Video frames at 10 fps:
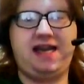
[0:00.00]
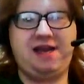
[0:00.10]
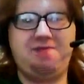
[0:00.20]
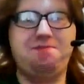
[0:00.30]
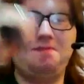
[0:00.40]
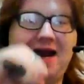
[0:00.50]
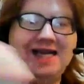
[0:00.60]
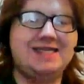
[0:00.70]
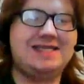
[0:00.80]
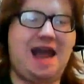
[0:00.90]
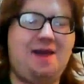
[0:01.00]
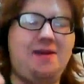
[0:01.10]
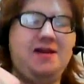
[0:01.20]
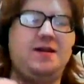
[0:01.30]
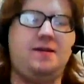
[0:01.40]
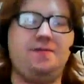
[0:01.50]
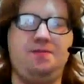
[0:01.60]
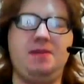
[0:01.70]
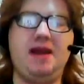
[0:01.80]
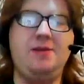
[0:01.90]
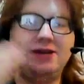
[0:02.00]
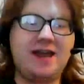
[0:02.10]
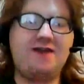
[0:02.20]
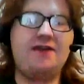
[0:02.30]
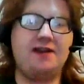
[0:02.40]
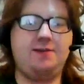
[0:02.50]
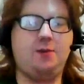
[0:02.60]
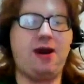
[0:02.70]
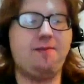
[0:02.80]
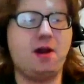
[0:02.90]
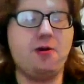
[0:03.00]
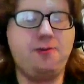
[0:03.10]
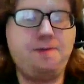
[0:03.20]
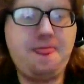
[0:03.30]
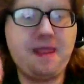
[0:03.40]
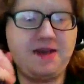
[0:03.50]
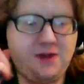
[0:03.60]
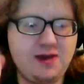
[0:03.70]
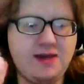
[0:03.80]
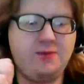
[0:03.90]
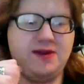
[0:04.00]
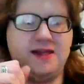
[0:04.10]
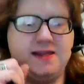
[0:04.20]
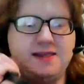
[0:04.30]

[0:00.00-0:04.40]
It might stab into them, but it would definitely break bone if you hit with it.